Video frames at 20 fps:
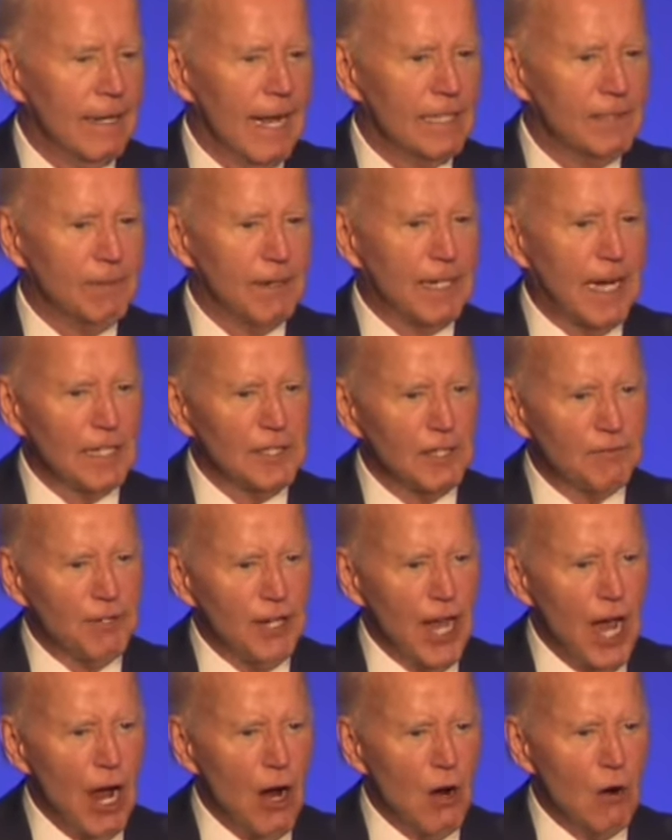That's because of
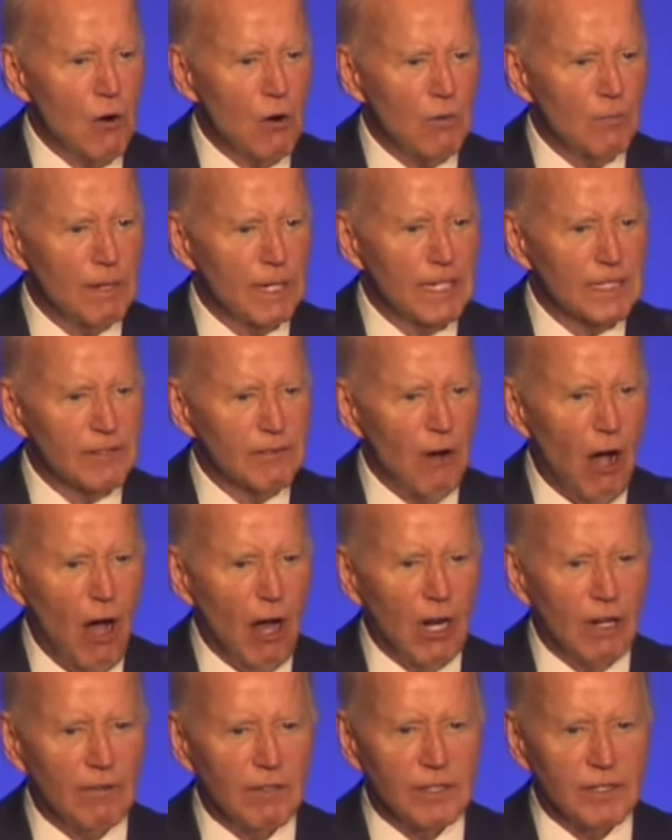you, because of
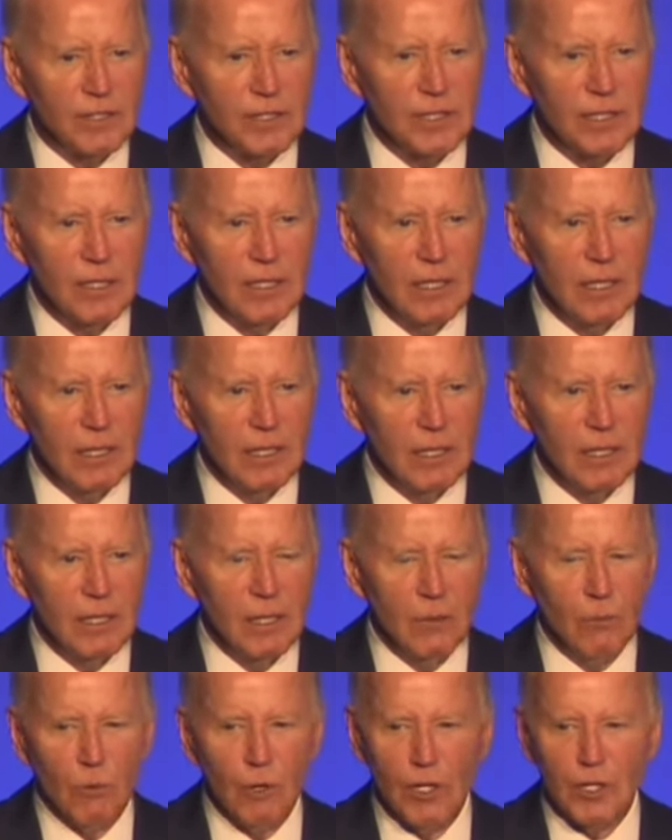all of us.
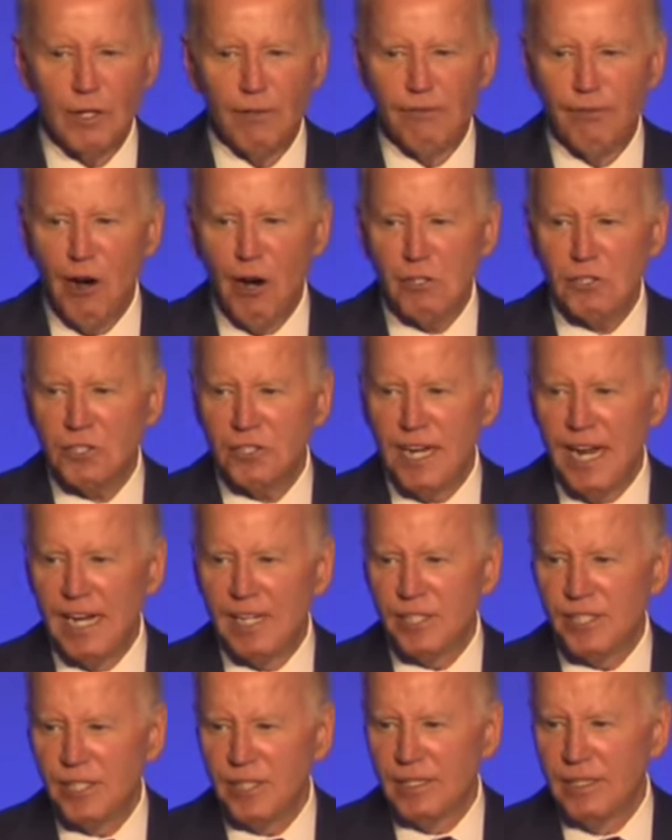We're a diverse
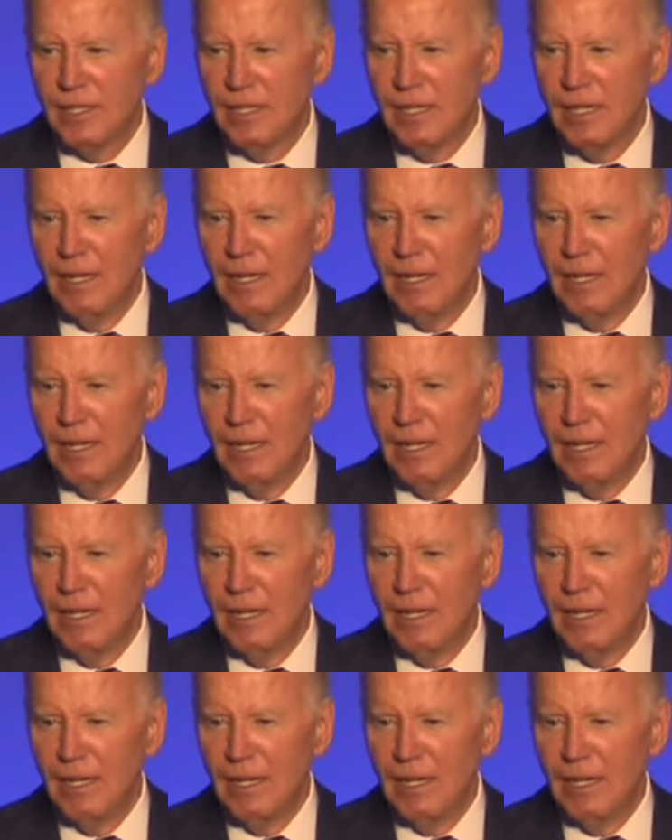nation.